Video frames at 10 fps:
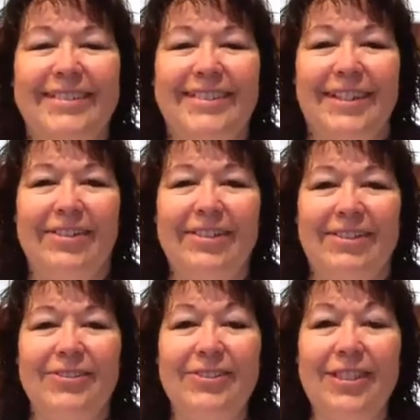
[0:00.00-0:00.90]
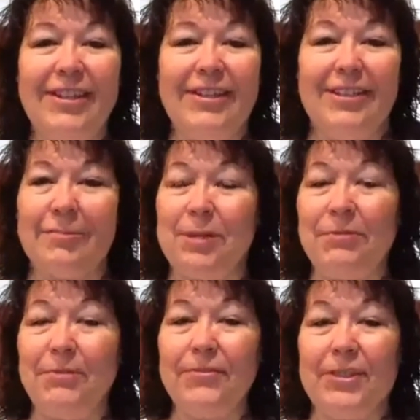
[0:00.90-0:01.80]
All right, Tuesday,
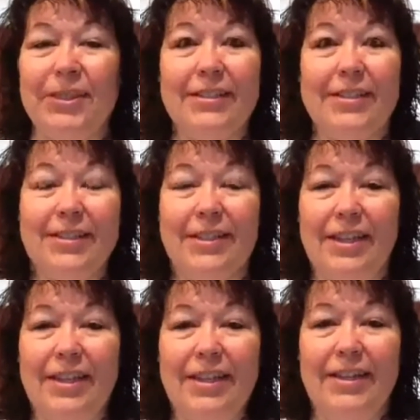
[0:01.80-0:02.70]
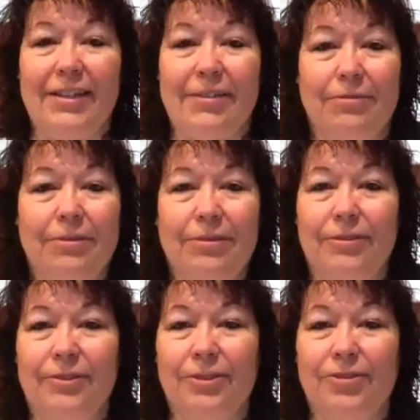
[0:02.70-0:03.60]
September 15th, today.
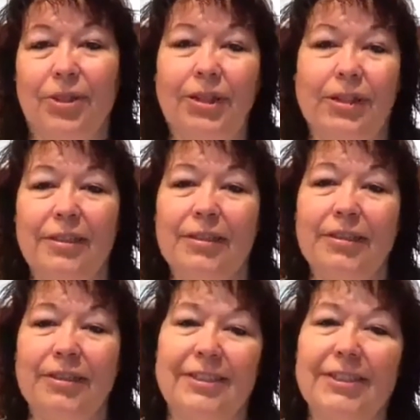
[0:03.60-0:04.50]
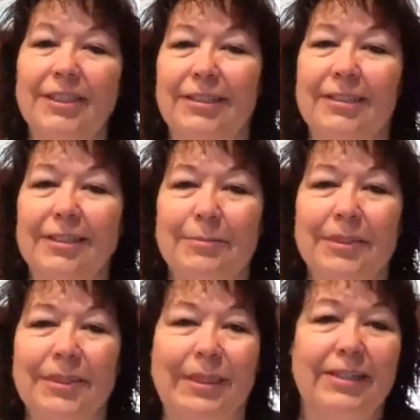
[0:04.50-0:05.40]
Struggle is in the
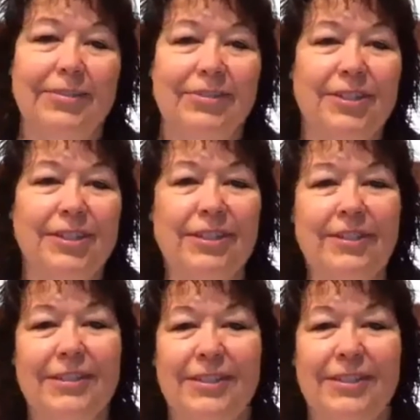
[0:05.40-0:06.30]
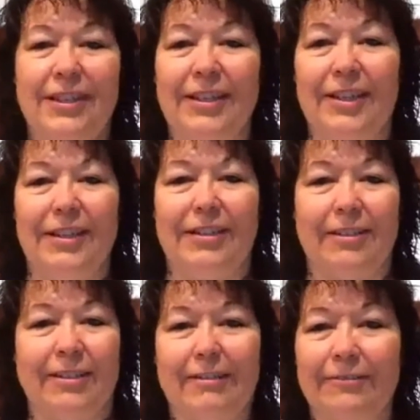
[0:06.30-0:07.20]
cosmic energy today.
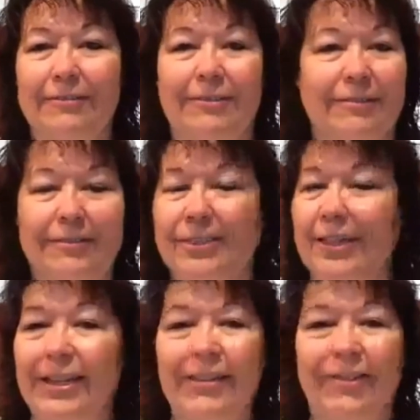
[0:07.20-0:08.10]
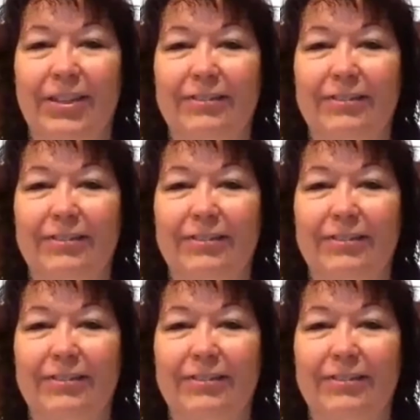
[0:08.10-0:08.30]
Stay out of it.